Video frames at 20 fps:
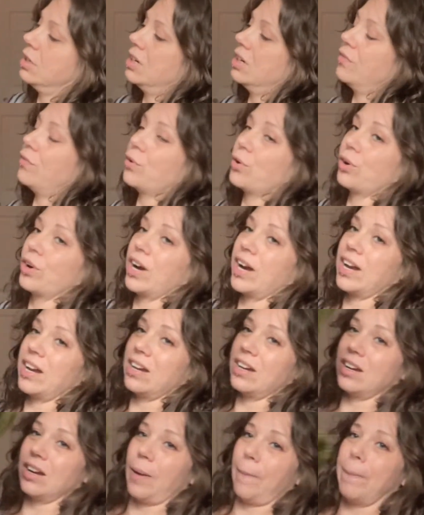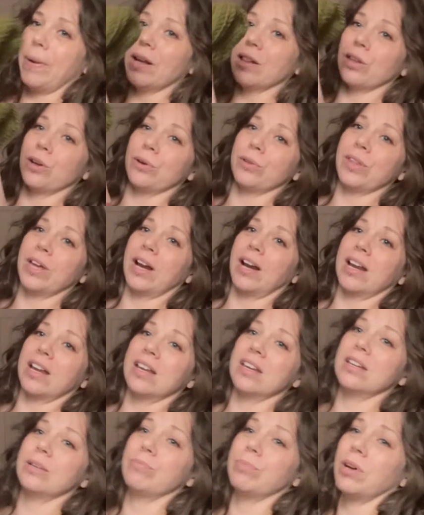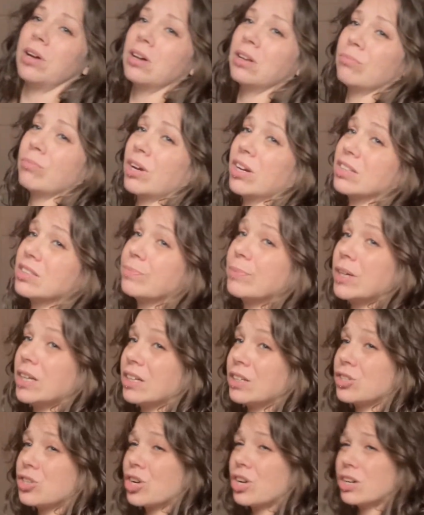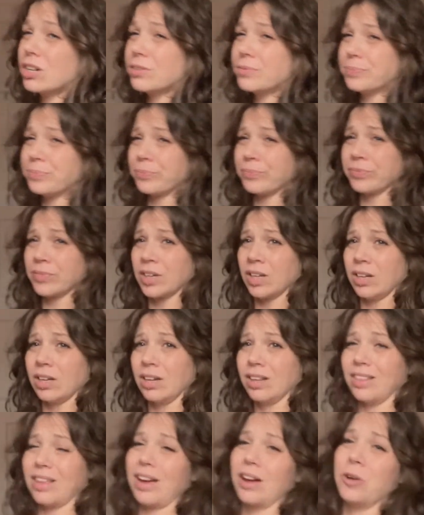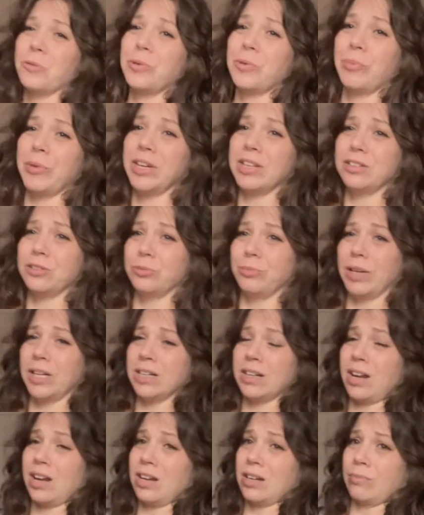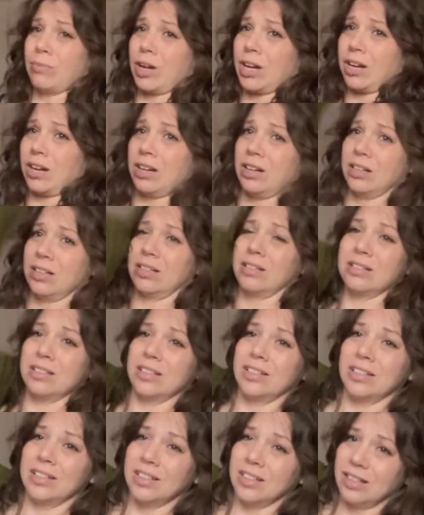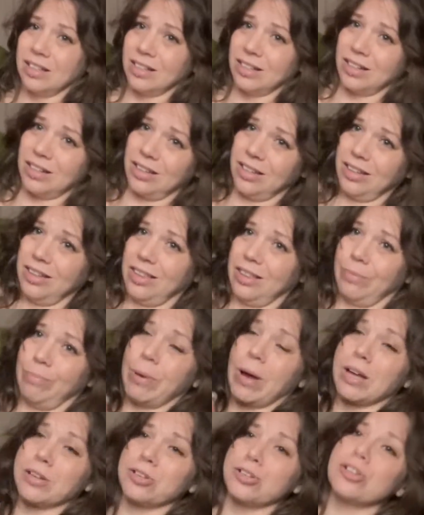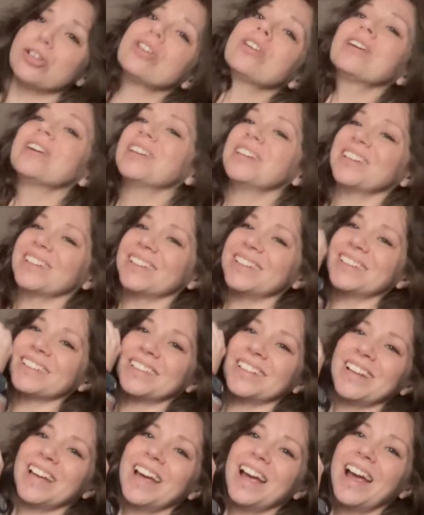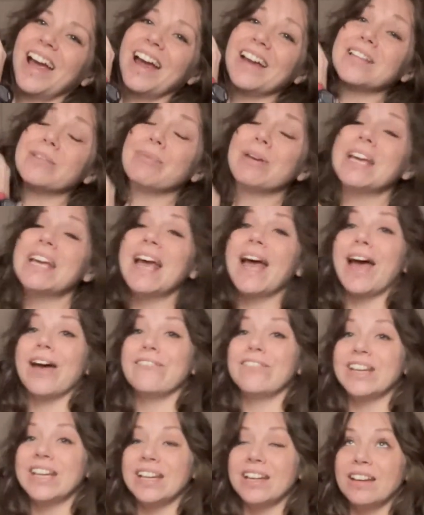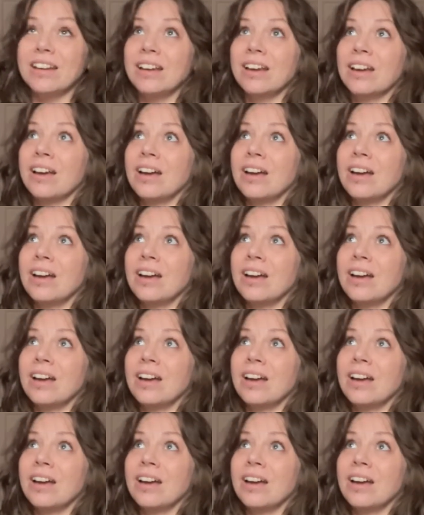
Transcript: for a pillow that I keep on my spinning chair that helps me to maintain my posture. It's a big, heavy,